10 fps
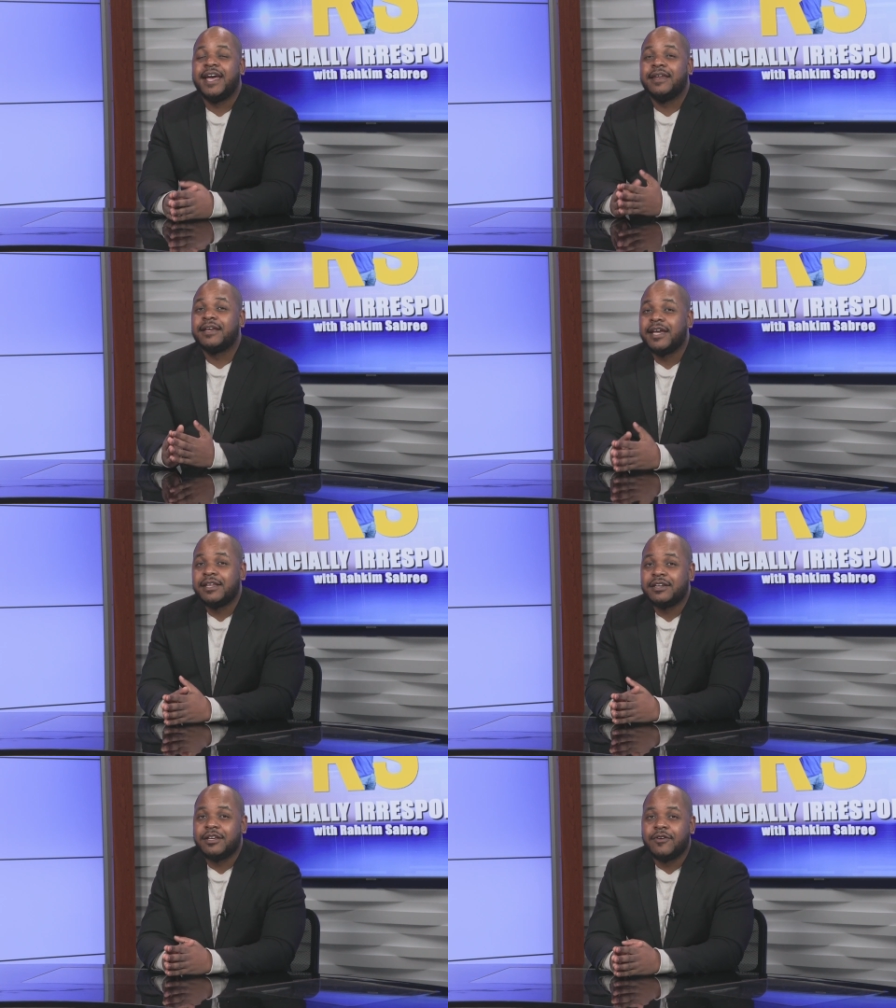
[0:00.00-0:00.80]
and a
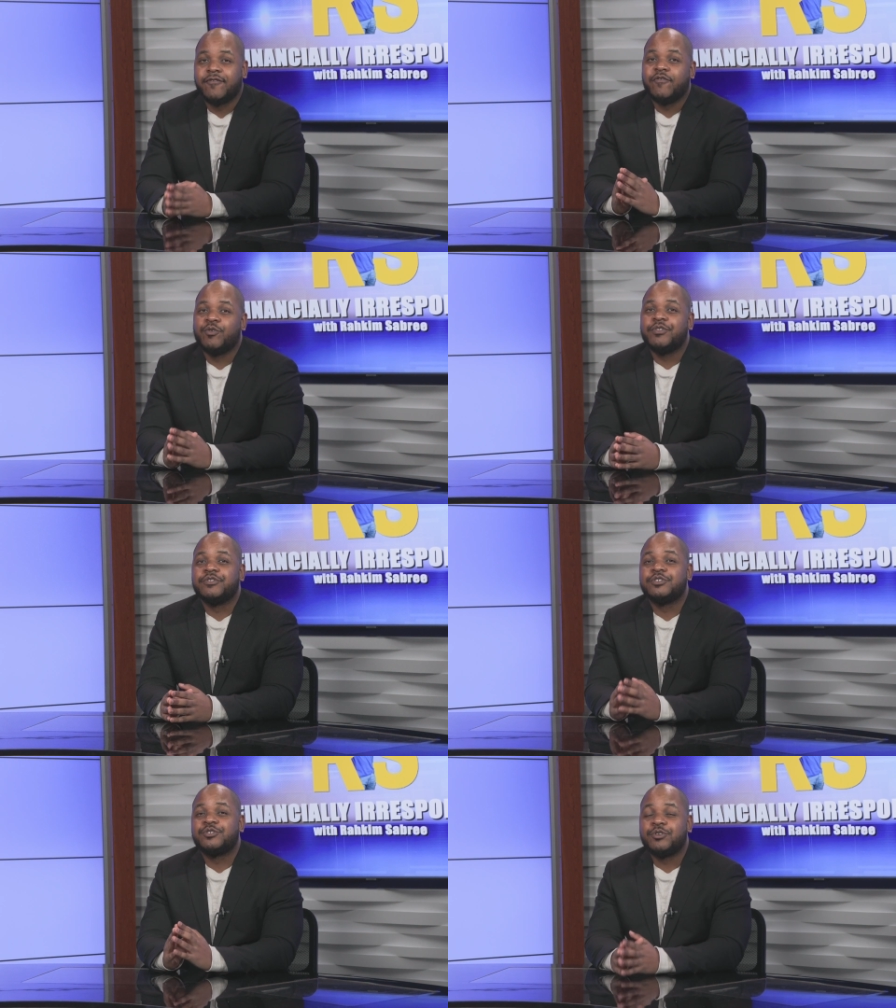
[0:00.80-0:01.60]
candidate for
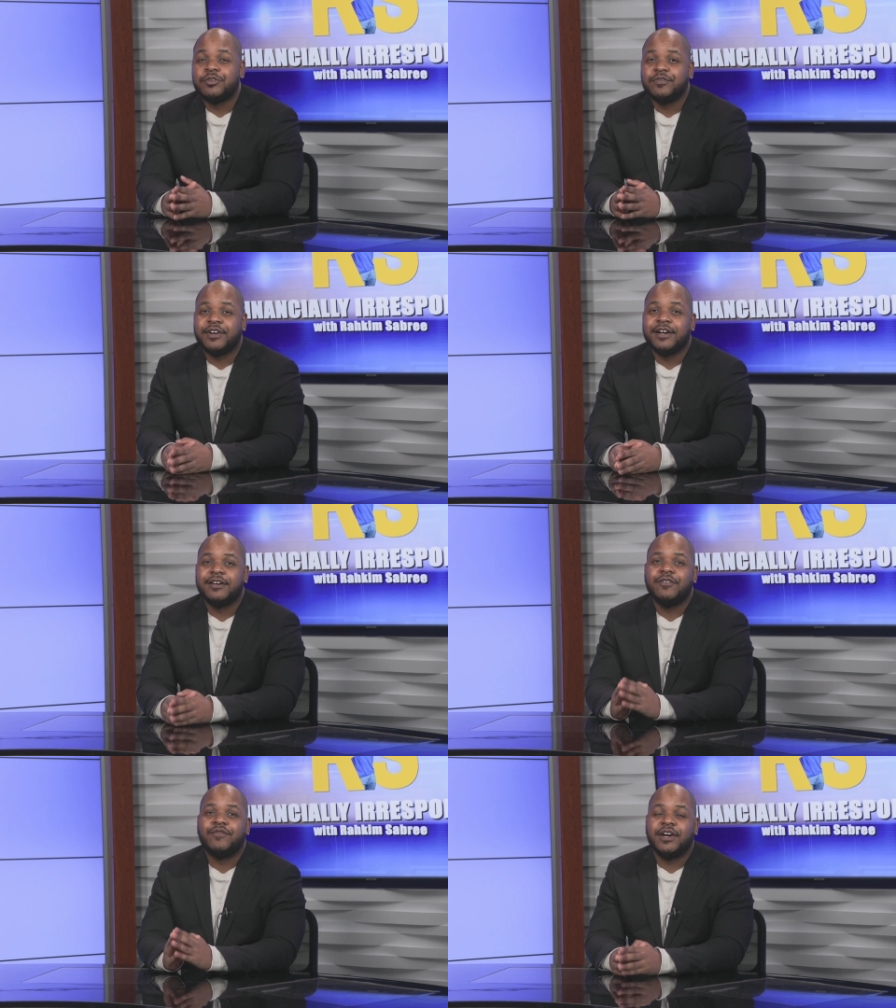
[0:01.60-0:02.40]
the
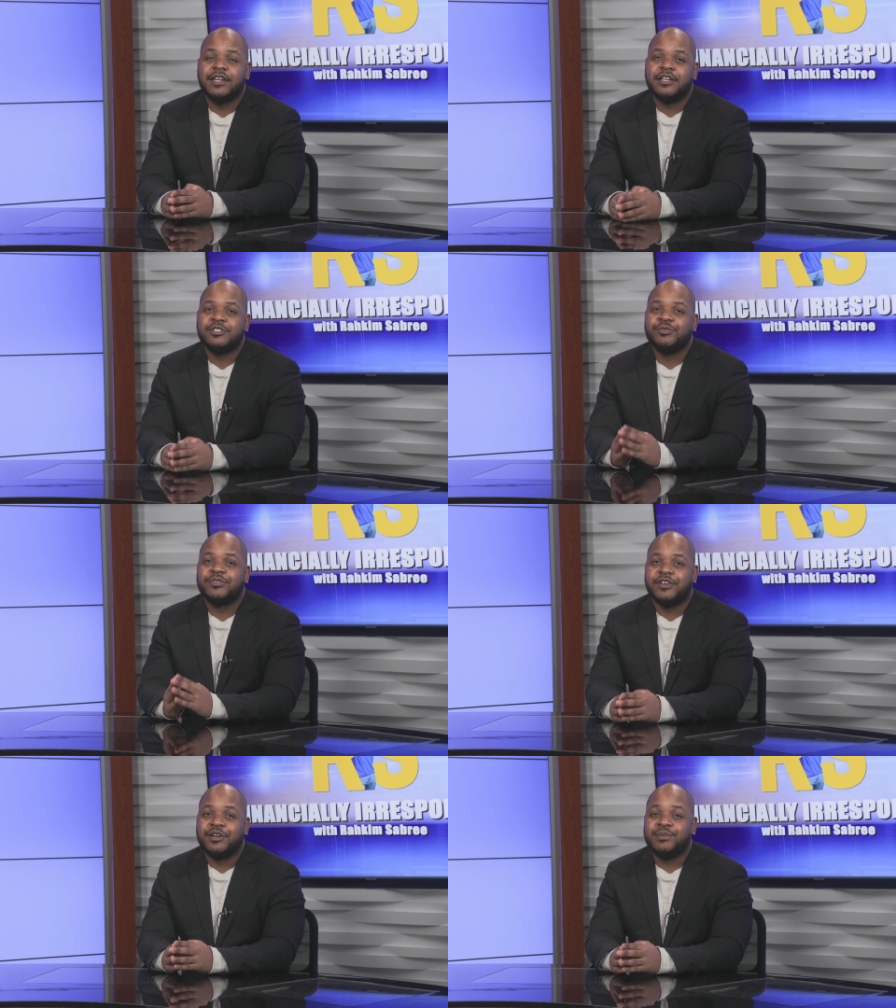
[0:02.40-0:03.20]
Certified Financial
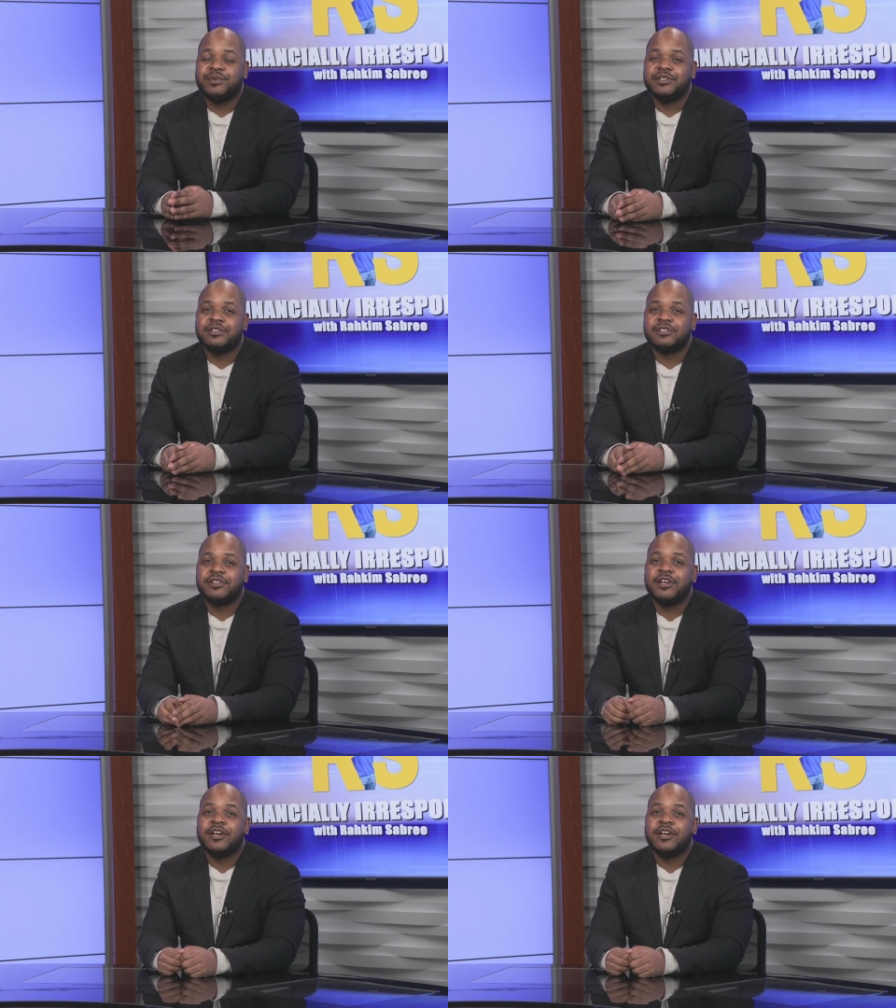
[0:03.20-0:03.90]
Therapist